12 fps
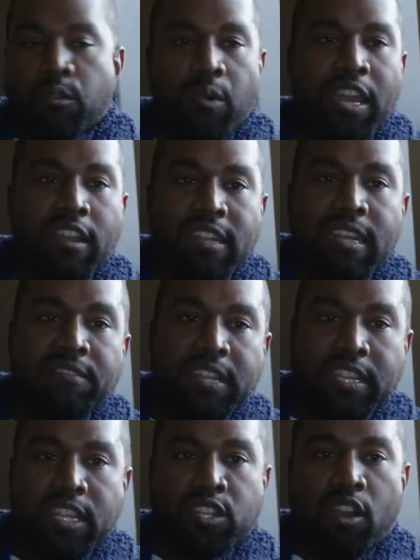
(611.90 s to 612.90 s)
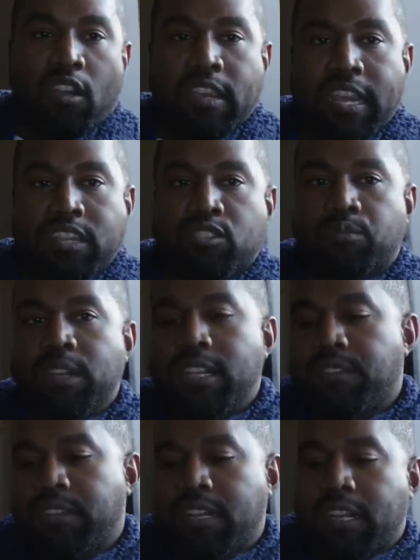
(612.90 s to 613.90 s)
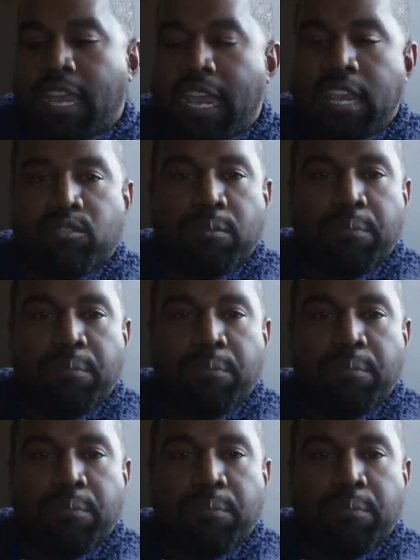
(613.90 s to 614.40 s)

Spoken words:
we are living in the dark ages. We're living in an age